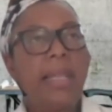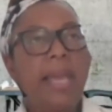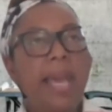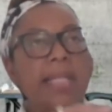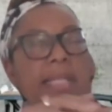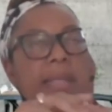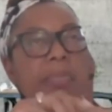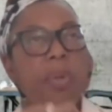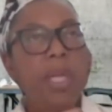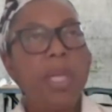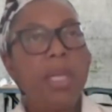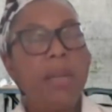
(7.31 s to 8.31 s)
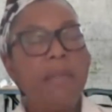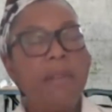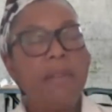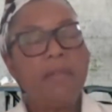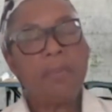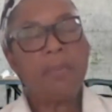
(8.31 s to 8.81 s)
that speed of
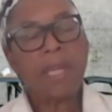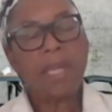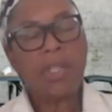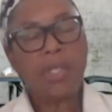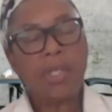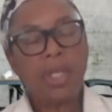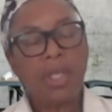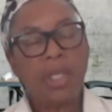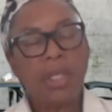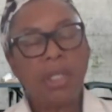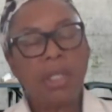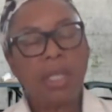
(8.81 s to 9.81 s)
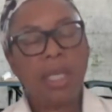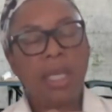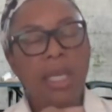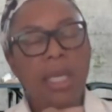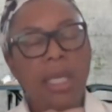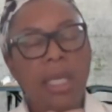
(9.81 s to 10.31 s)
information
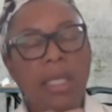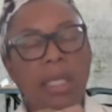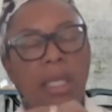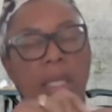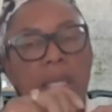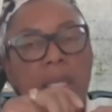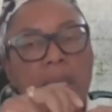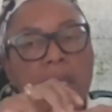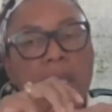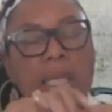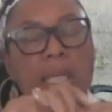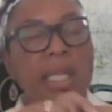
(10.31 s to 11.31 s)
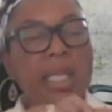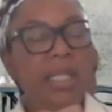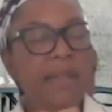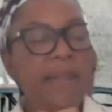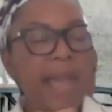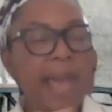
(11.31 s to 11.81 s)
and the ease
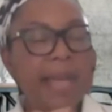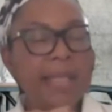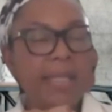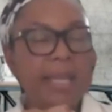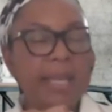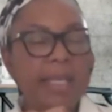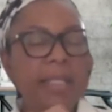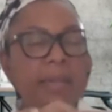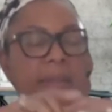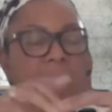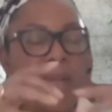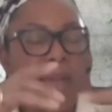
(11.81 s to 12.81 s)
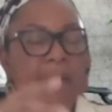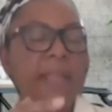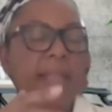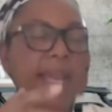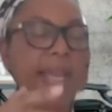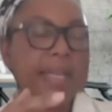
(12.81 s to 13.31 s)
of access of
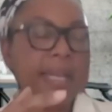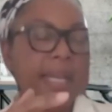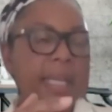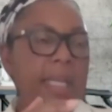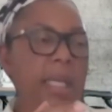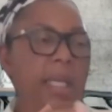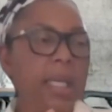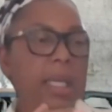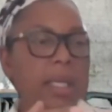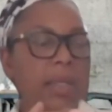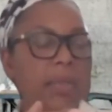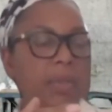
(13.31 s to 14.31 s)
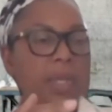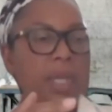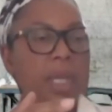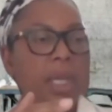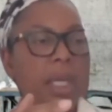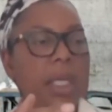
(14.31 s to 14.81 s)
having that data is,
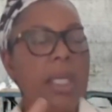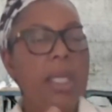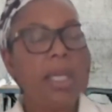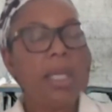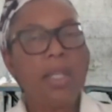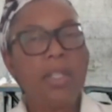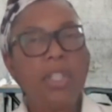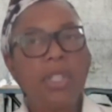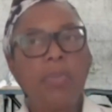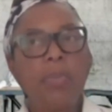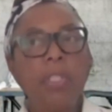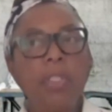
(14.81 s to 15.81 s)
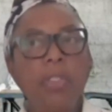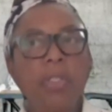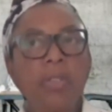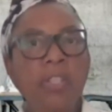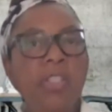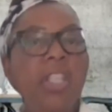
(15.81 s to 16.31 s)
it just puts
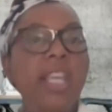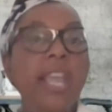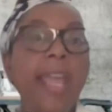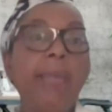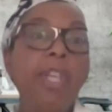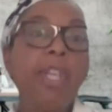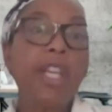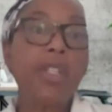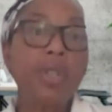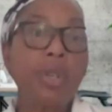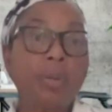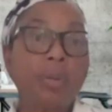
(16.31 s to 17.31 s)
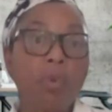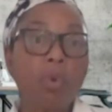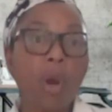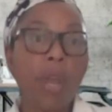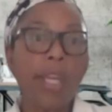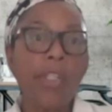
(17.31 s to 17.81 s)
us, it's a game changer
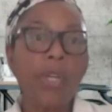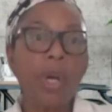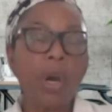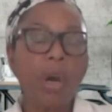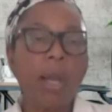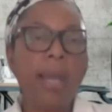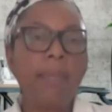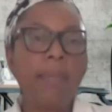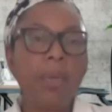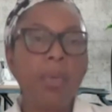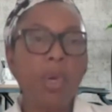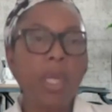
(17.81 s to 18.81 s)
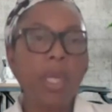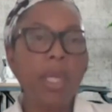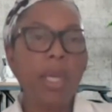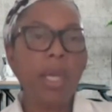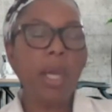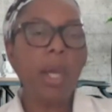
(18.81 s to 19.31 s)
for HR. I mean,
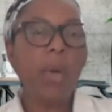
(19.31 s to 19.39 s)
we're